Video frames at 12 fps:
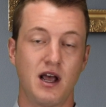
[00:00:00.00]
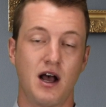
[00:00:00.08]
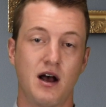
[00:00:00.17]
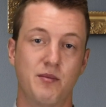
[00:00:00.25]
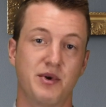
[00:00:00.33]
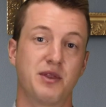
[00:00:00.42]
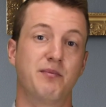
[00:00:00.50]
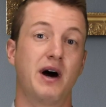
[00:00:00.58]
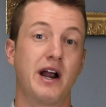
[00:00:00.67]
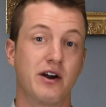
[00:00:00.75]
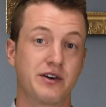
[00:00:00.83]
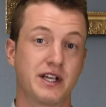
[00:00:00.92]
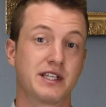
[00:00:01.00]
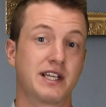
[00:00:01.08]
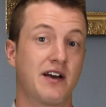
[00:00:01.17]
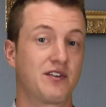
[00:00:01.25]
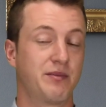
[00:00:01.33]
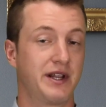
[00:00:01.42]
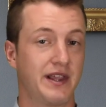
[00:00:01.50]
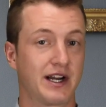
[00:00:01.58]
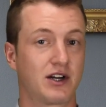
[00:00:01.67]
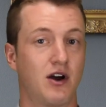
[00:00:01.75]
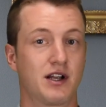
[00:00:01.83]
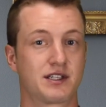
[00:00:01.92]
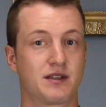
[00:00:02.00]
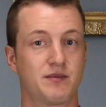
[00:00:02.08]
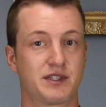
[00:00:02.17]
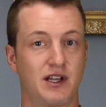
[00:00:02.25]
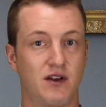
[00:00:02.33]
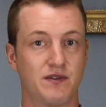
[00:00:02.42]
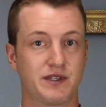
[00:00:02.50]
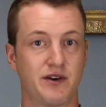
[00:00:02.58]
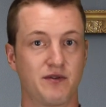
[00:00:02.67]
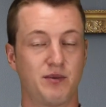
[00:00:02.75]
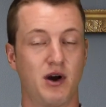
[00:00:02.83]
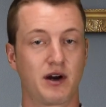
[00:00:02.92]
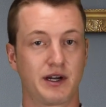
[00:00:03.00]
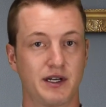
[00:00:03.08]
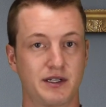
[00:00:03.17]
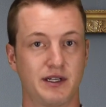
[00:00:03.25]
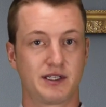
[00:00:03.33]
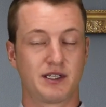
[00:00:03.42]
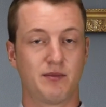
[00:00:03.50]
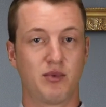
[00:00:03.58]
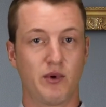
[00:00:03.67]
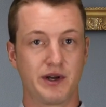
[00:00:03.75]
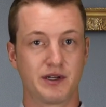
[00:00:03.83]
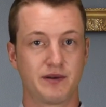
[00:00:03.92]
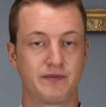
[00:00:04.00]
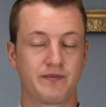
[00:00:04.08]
But the buyer does have to pay that cost themselves out of pocket at some point.